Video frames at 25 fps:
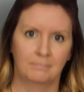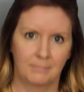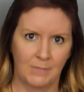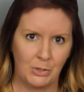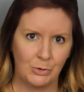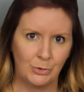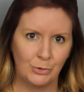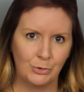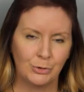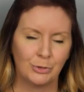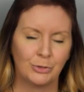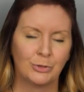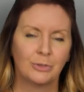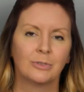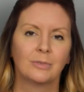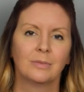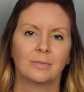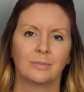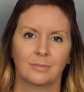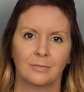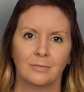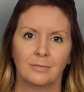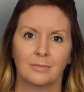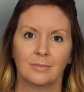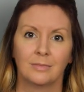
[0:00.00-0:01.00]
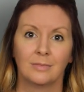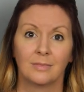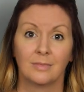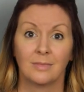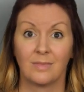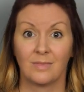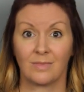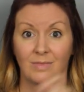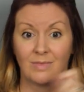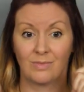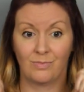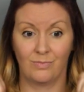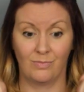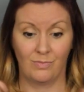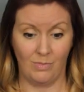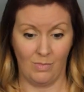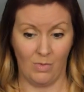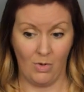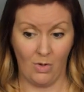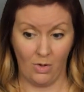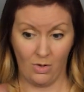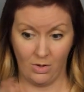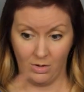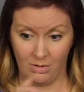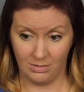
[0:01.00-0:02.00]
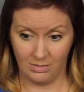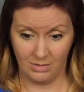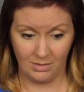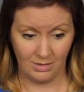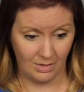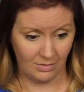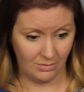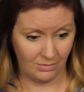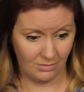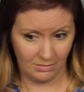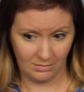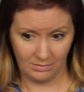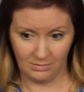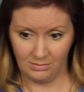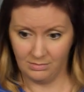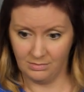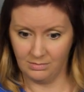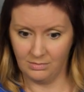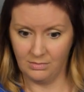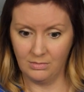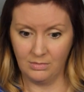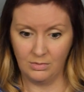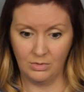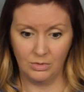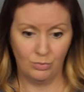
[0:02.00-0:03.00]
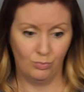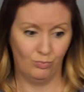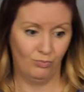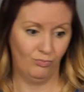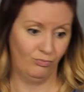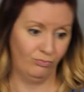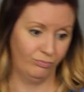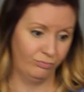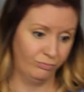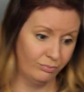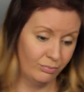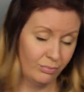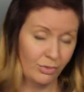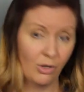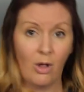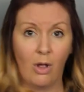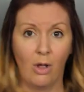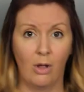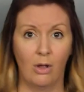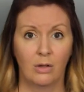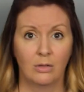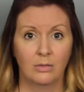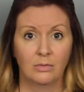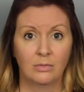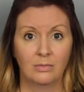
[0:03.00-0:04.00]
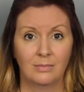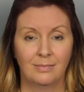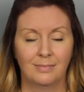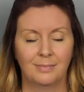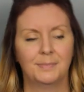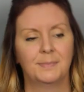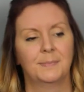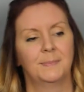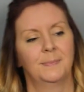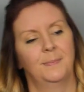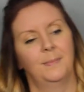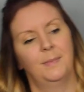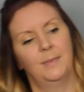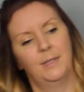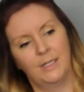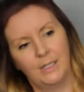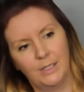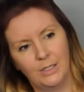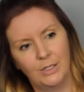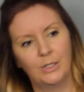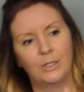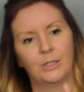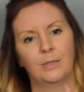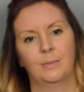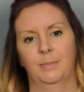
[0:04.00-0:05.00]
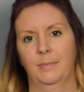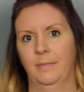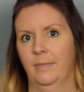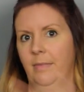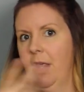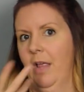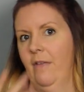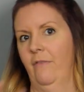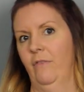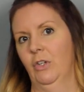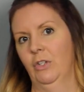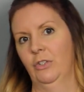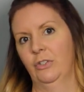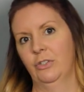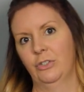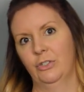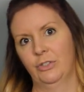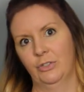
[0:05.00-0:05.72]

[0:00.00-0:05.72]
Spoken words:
Then it's the other player's turn, and once all of the characters are exhausted, the round is over.